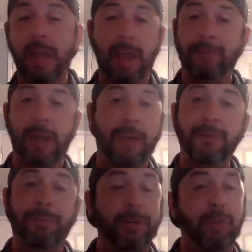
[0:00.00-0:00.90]

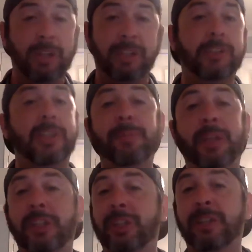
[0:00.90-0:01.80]
Everybody runs their
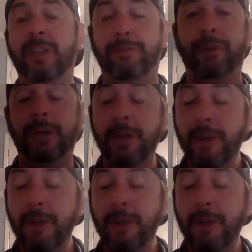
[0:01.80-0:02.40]
simulations different.